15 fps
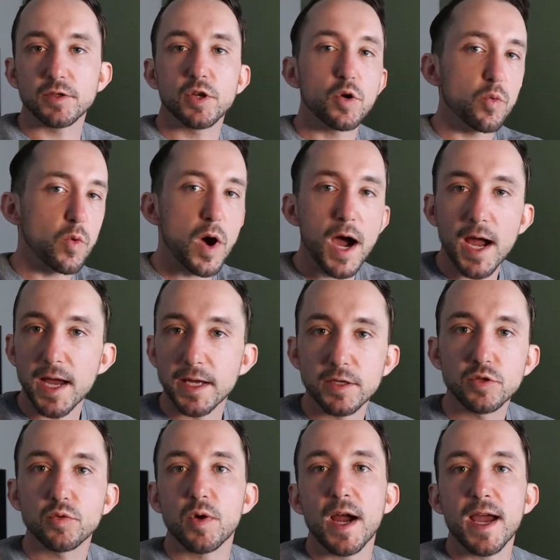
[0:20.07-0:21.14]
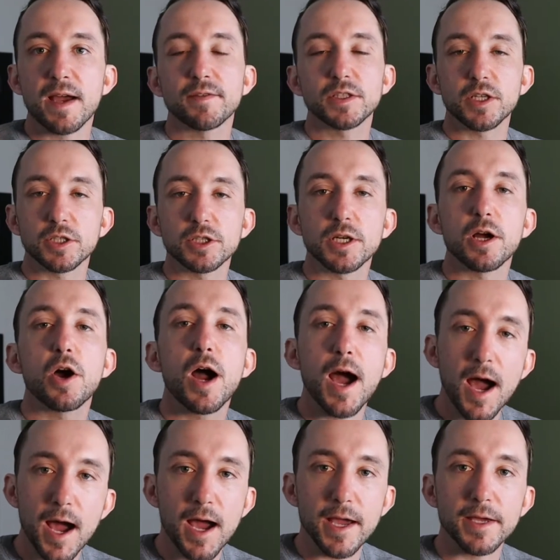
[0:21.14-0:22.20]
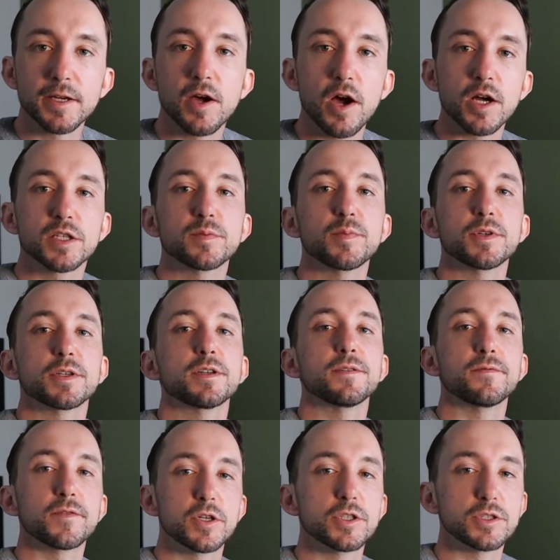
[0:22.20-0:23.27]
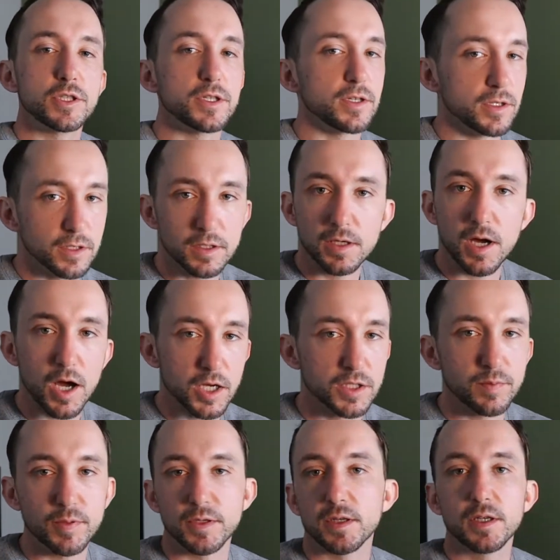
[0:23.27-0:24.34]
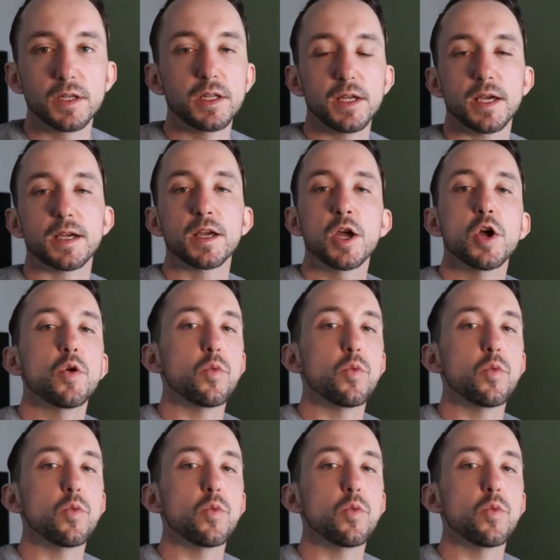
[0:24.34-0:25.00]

why do I have such a high cost per conversion or cost per click?